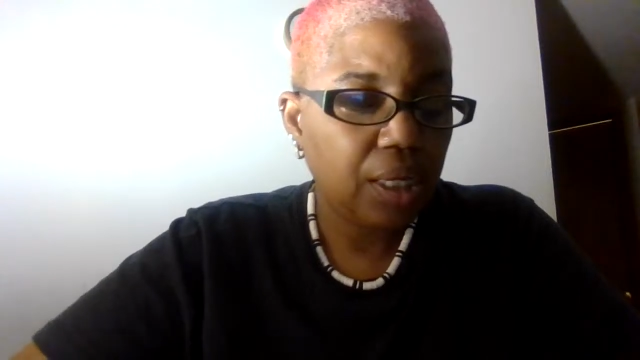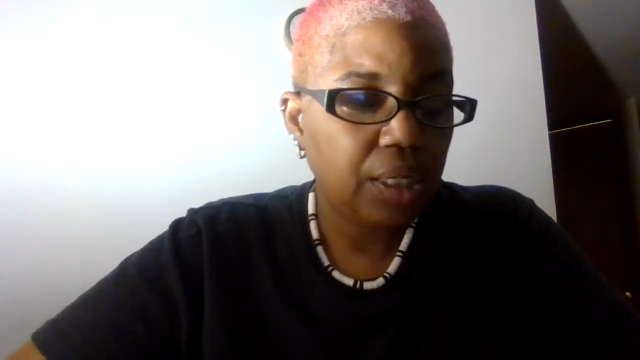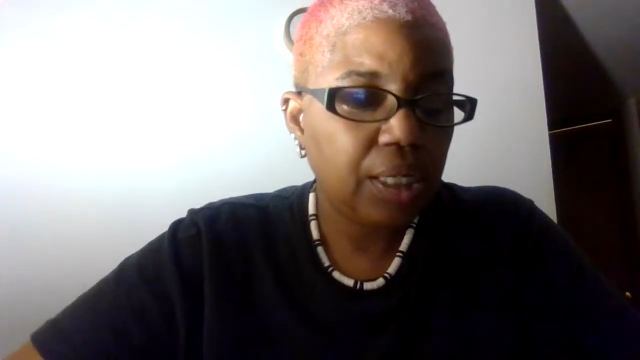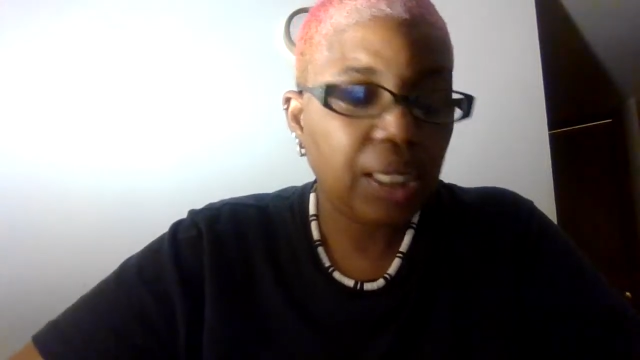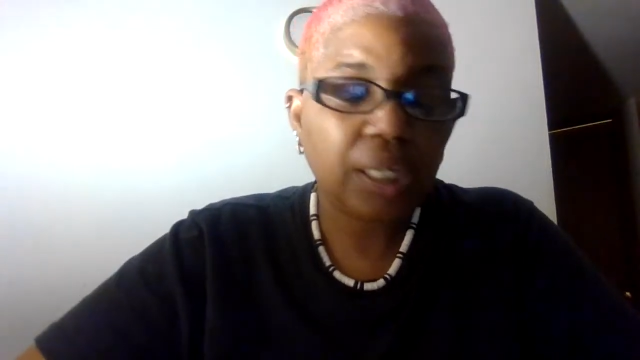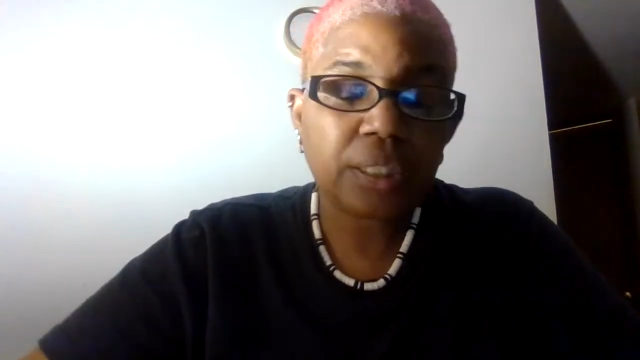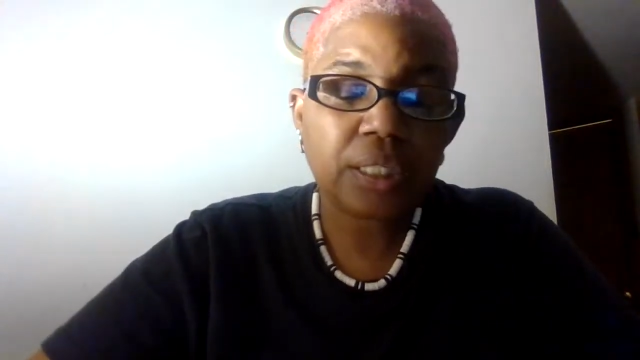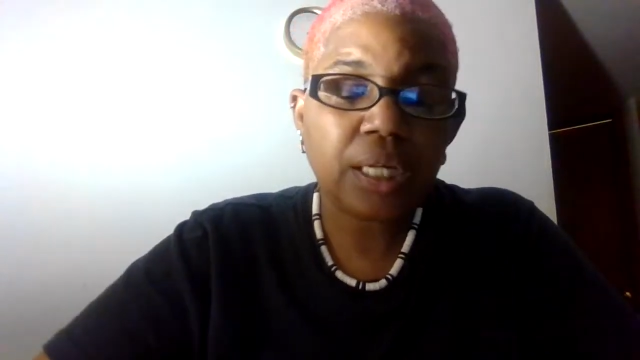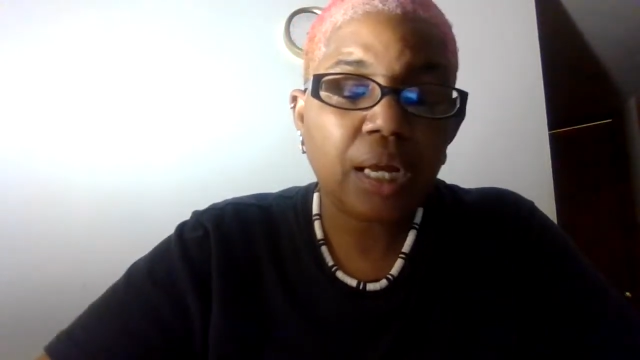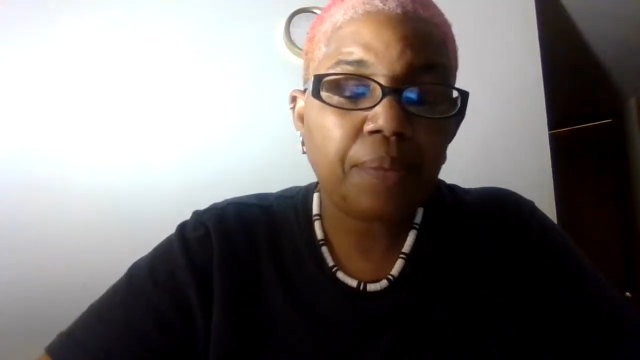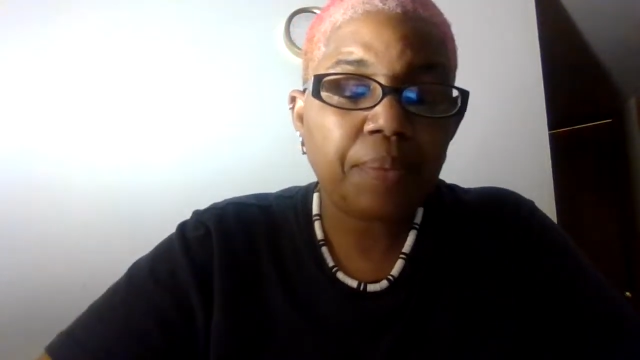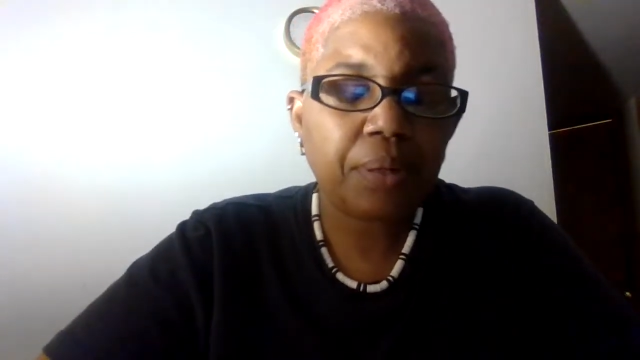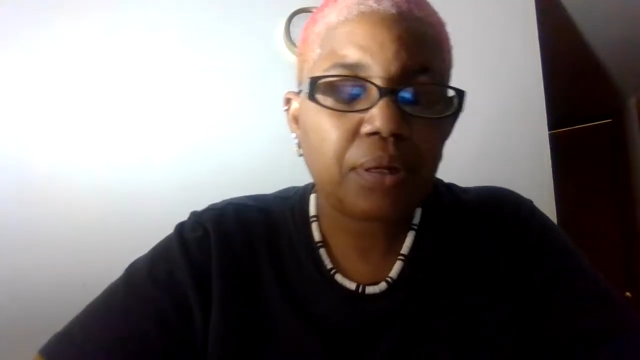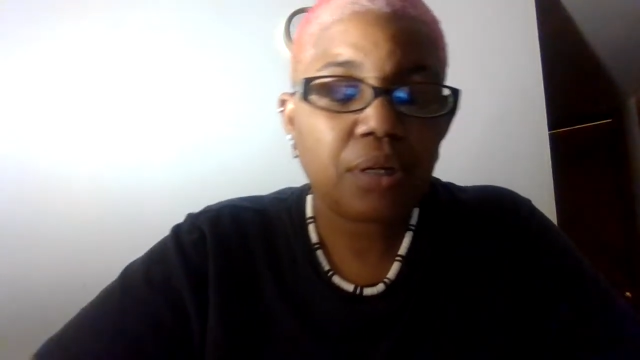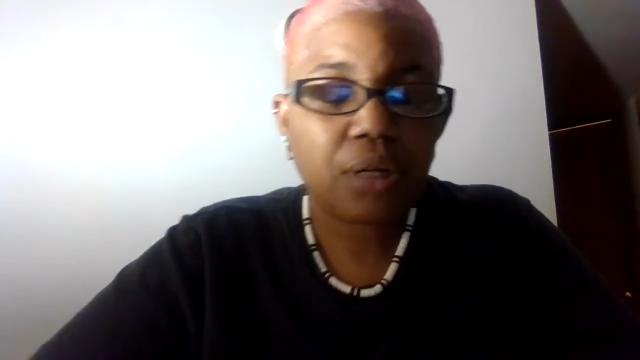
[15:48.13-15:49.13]
Next
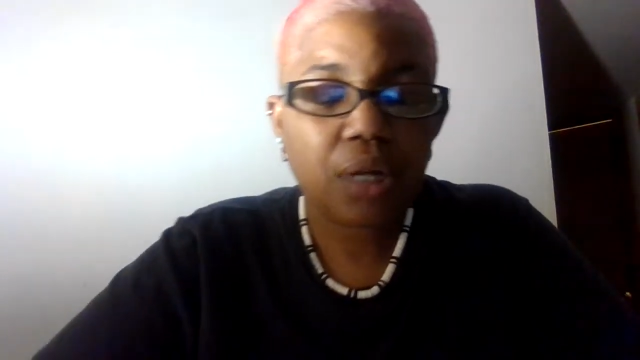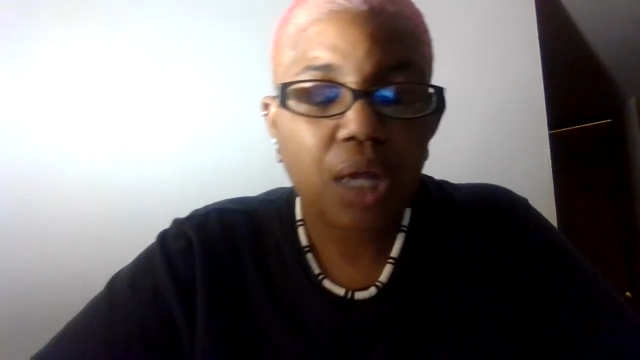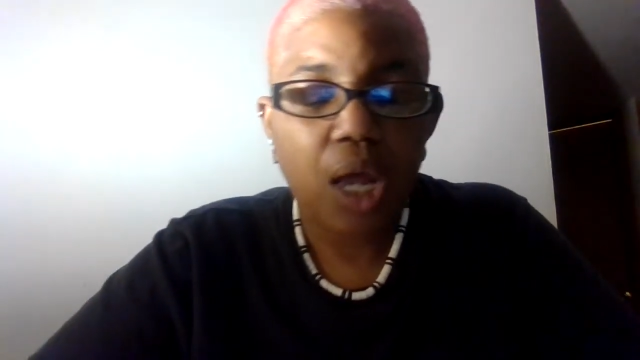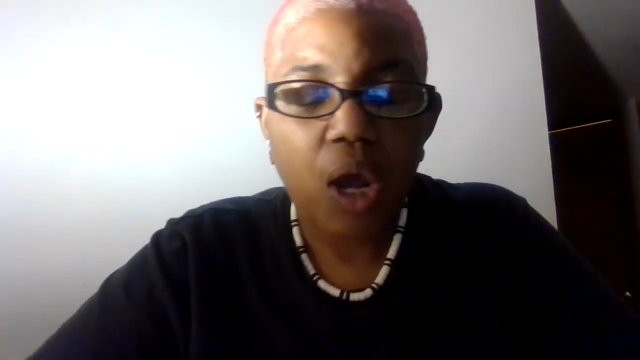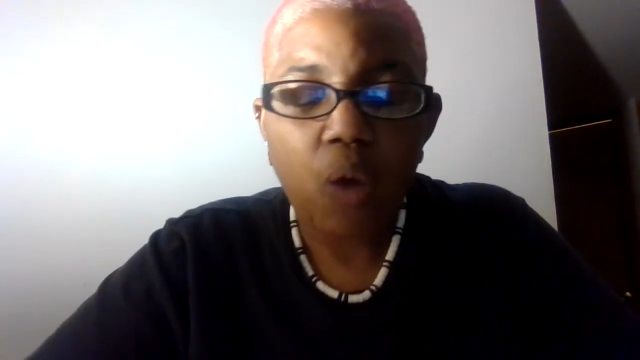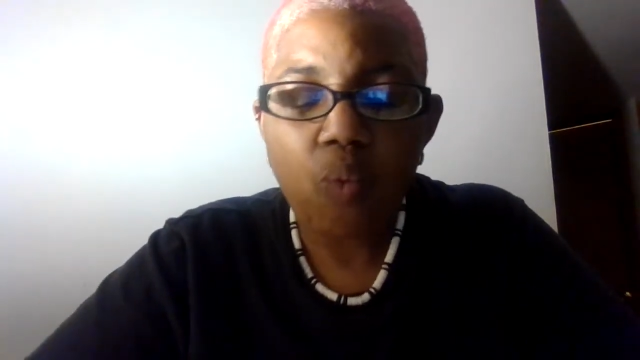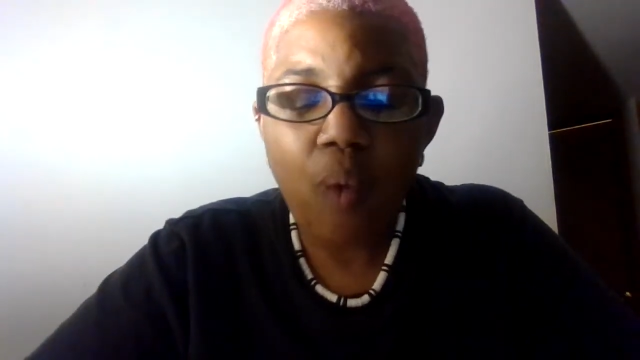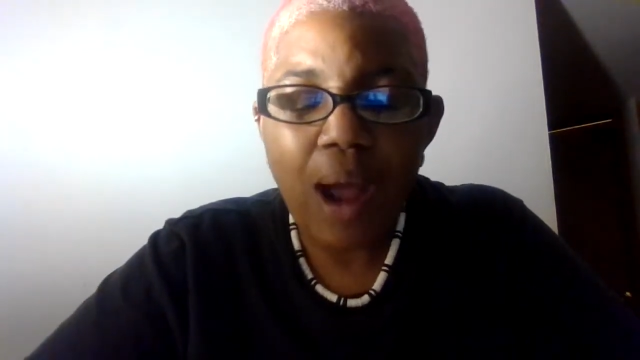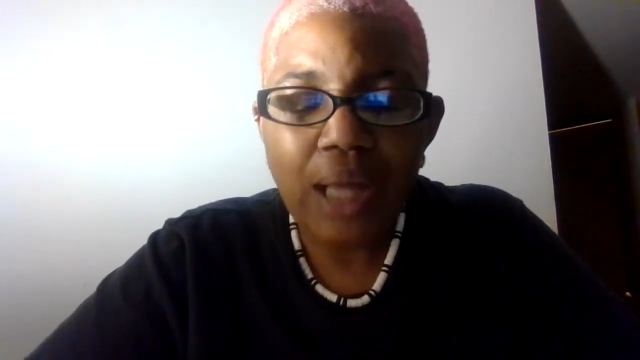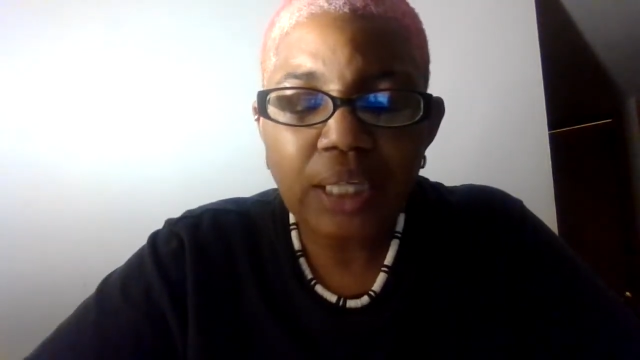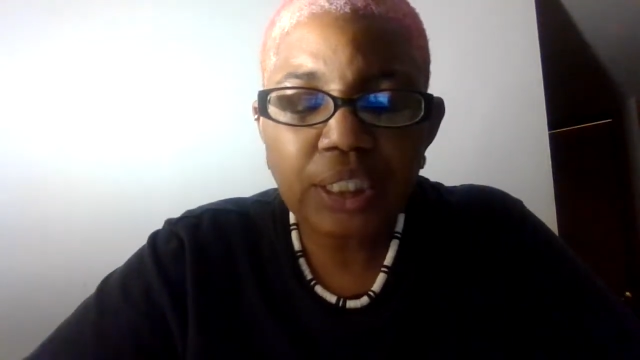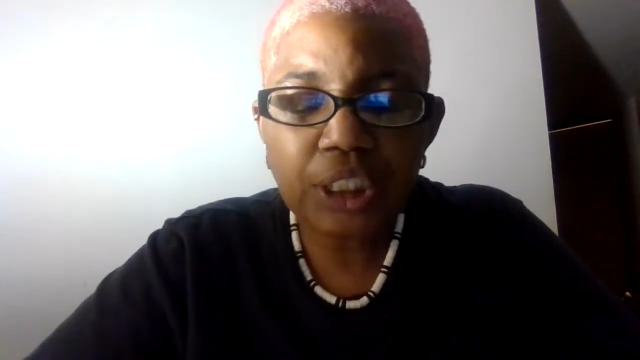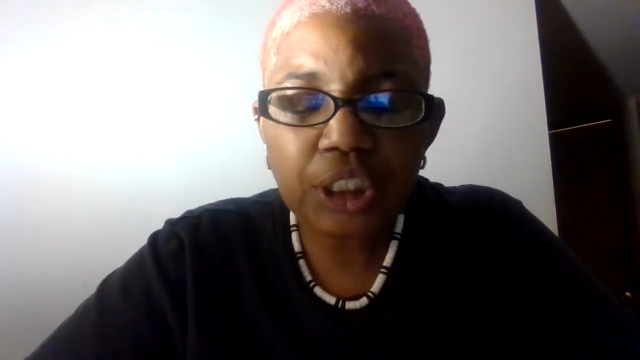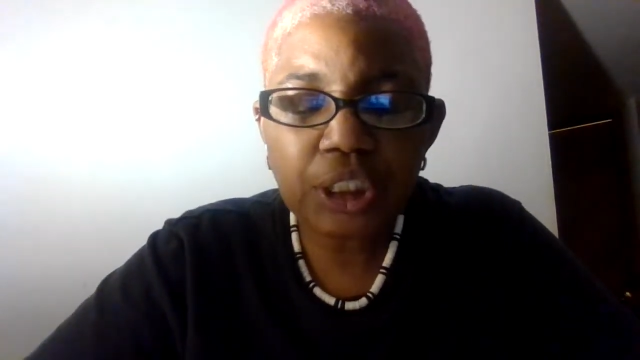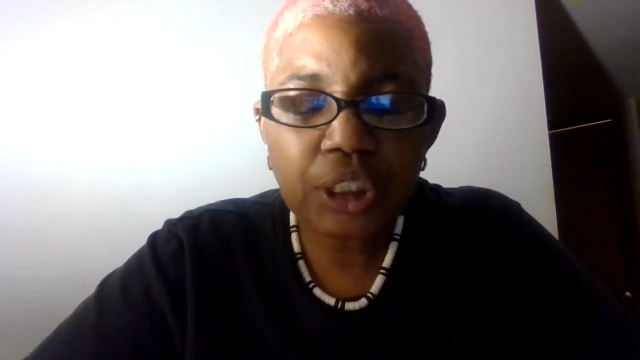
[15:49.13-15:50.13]
topic. Why
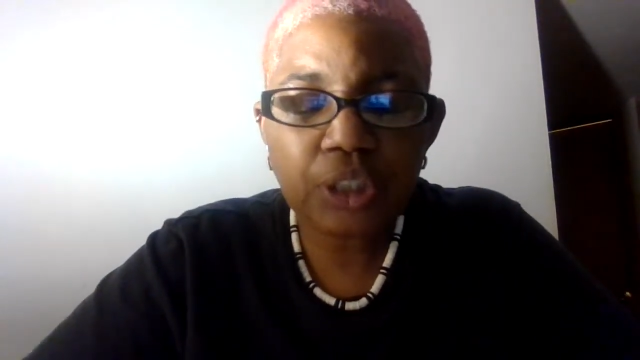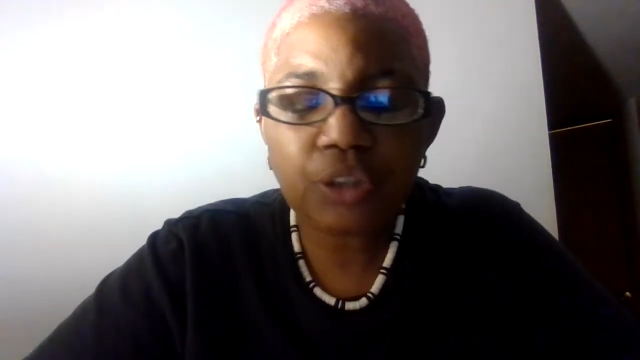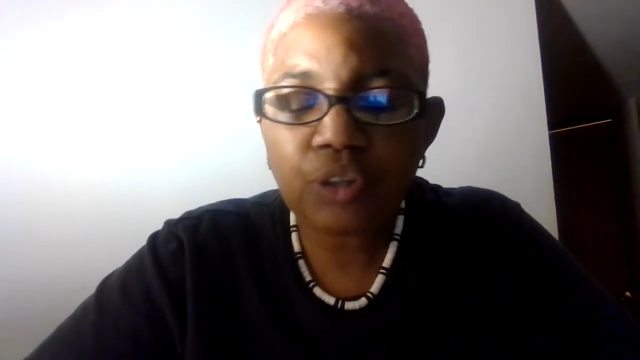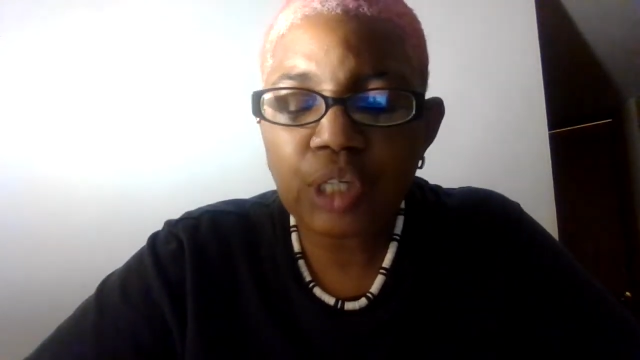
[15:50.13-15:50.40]
shouldn't your